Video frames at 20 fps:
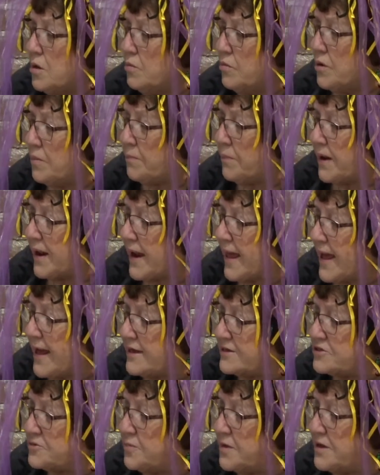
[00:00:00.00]
A
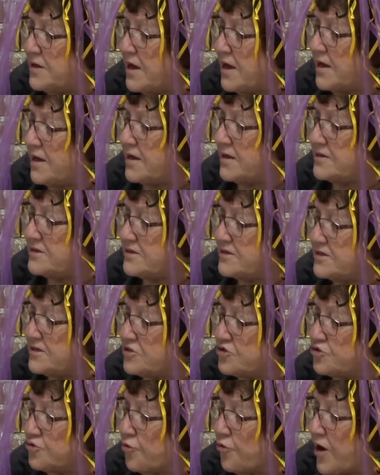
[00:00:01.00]
plasma
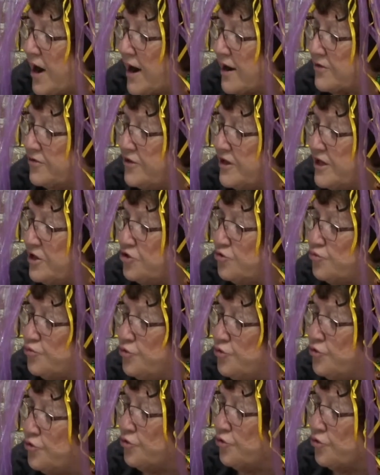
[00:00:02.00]
trapped the
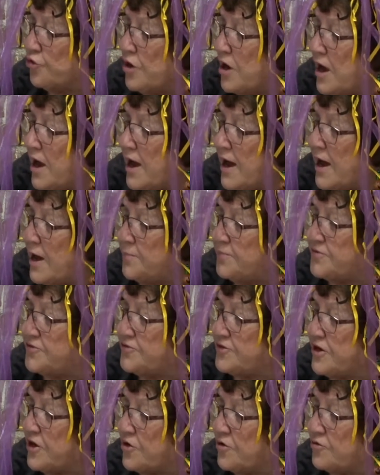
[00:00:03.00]
intruder
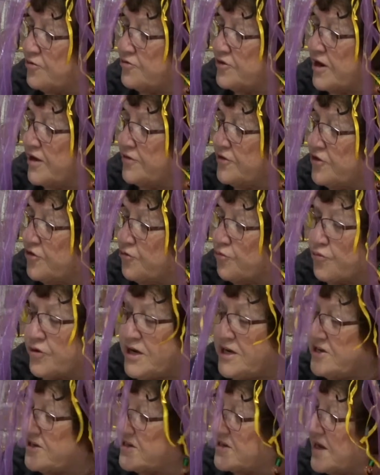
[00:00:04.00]
upstairs and the
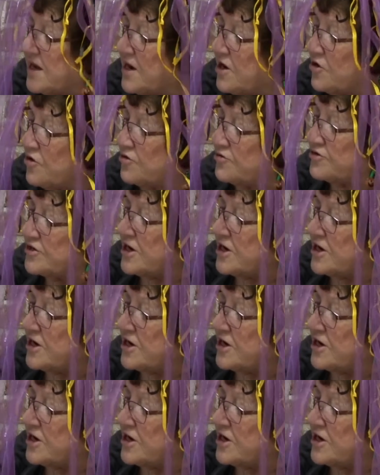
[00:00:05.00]
three stairs